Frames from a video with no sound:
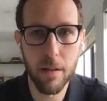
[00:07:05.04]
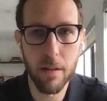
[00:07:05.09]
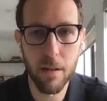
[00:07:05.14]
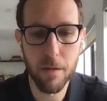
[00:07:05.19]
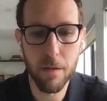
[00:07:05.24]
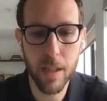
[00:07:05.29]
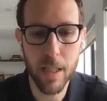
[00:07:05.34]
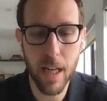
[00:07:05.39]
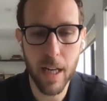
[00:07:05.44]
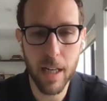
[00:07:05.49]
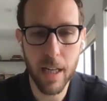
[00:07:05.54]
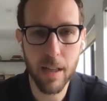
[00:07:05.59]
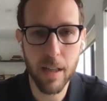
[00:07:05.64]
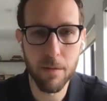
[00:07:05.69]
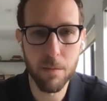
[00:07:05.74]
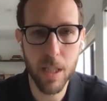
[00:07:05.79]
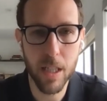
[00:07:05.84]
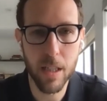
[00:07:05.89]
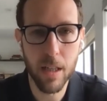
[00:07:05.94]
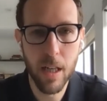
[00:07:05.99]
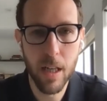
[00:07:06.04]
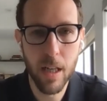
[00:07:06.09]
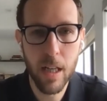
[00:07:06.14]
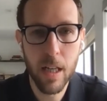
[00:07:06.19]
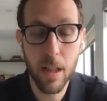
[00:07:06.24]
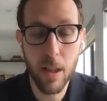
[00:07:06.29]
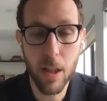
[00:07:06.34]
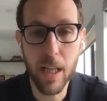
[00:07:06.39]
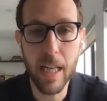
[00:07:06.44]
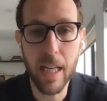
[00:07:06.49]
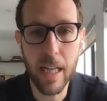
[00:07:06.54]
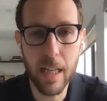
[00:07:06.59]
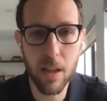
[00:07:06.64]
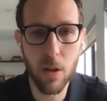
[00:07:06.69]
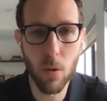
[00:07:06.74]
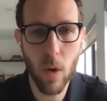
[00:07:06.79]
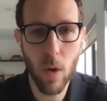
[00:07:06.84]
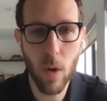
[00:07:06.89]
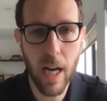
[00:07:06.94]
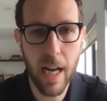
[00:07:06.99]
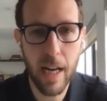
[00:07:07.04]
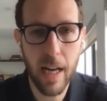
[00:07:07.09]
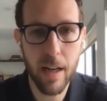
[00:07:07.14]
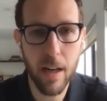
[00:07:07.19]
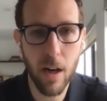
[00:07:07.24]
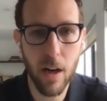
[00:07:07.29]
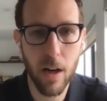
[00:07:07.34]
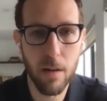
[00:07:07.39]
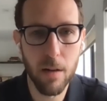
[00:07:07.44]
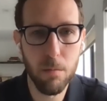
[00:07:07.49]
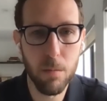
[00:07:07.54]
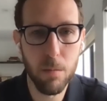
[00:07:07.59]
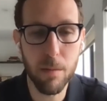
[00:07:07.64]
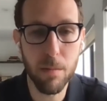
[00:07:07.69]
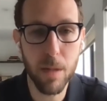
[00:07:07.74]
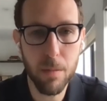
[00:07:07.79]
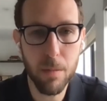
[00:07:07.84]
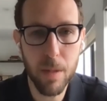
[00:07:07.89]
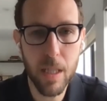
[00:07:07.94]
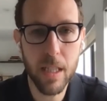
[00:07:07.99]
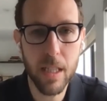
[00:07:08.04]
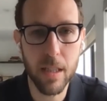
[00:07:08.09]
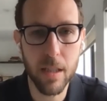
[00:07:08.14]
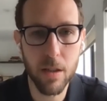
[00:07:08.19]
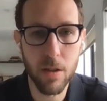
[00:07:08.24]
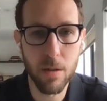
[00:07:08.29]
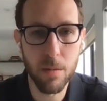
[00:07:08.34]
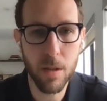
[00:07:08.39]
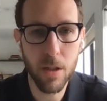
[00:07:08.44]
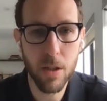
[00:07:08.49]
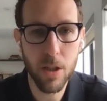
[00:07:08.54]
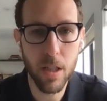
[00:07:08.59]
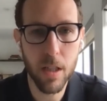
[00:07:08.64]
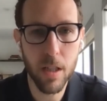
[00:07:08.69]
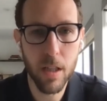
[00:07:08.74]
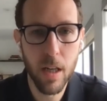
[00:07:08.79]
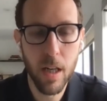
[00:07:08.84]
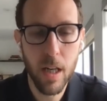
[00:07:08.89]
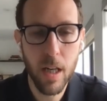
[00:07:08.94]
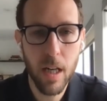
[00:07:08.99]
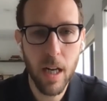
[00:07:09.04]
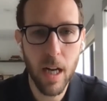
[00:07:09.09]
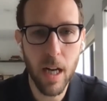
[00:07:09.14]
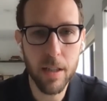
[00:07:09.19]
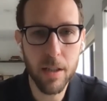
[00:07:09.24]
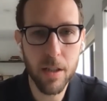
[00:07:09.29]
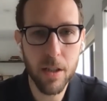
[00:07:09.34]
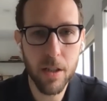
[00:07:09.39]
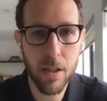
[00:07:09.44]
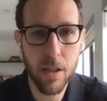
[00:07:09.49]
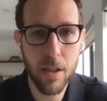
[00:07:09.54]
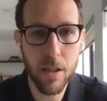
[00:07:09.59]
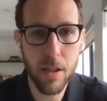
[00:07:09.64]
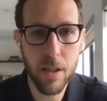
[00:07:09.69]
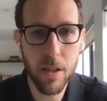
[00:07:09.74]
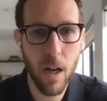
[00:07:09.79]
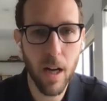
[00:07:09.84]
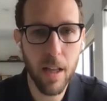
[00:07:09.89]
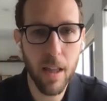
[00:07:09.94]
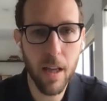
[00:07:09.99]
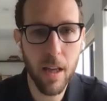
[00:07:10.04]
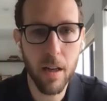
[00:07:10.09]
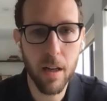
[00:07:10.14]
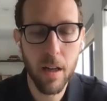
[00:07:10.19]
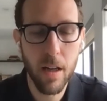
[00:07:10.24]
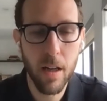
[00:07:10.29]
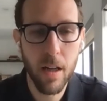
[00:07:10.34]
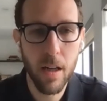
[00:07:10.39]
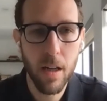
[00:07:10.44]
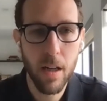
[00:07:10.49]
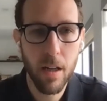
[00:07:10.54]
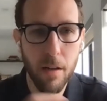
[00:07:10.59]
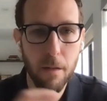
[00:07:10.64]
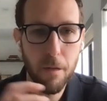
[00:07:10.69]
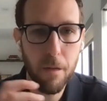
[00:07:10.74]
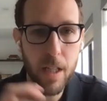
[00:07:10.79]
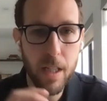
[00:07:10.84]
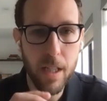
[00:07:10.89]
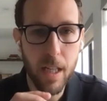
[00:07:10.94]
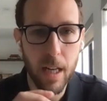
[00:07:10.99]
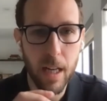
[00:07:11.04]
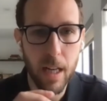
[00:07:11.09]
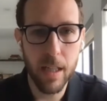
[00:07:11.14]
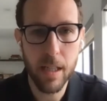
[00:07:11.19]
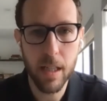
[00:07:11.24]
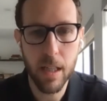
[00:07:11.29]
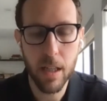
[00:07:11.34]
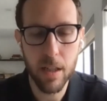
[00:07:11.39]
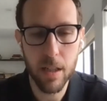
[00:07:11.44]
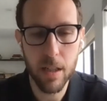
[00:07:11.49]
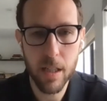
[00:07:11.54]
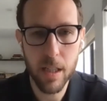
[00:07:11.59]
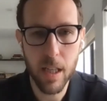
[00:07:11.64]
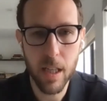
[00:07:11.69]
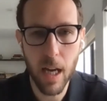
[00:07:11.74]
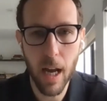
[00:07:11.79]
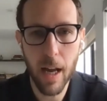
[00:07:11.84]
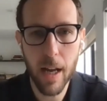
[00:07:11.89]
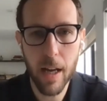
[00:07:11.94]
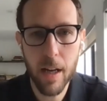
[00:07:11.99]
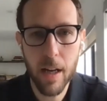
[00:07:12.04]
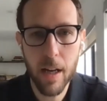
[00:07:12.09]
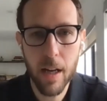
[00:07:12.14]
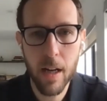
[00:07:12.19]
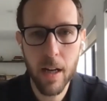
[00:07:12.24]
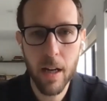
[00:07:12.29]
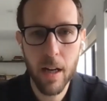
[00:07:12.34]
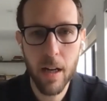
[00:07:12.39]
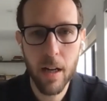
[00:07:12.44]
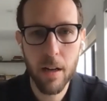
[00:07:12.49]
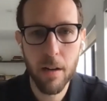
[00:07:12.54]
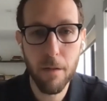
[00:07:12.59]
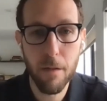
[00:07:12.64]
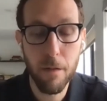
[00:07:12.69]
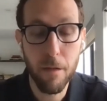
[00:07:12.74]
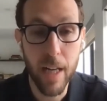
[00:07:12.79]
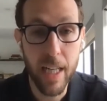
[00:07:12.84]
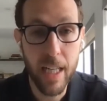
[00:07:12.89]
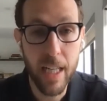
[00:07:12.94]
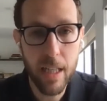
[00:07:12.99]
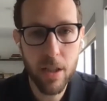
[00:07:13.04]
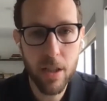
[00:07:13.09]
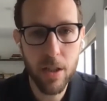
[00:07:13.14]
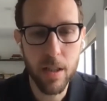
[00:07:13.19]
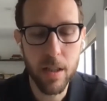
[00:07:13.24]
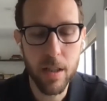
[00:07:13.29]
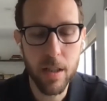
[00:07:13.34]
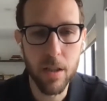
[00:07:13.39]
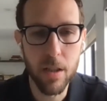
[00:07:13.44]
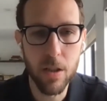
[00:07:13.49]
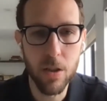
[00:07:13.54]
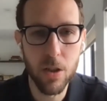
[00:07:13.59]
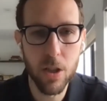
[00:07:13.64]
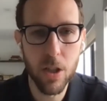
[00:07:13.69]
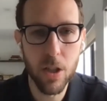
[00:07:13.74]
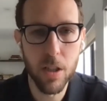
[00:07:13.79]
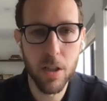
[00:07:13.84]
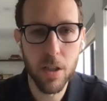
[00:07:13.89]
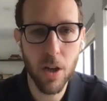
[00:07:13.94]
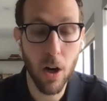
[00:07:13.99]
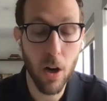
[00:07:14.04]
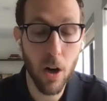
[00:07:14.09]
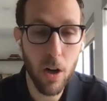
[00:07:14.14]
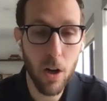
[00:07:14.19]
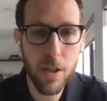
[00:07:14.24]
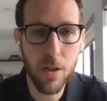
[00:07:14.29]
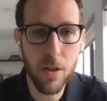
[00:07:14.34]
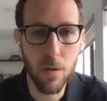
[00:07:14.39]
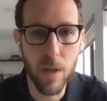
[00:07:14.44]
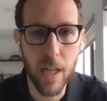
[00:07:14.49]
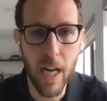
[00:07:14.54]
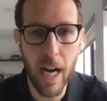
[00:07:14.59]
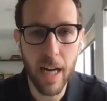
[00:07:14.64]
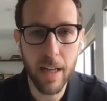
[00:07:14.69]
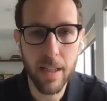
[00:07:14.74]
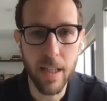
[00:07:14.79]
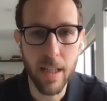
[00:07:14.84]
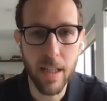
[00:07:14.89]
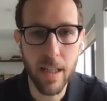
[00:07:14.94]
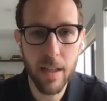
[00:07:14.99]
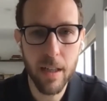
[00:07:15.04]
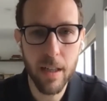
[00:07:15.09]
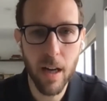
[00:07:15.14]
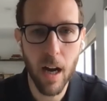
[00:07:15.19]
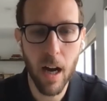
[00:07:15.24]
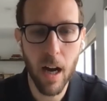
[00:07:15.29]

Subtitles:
of the fintechs have been leading the way on PPP distribution. And so I think fintech is here to stay. Financial institutions are also reacting,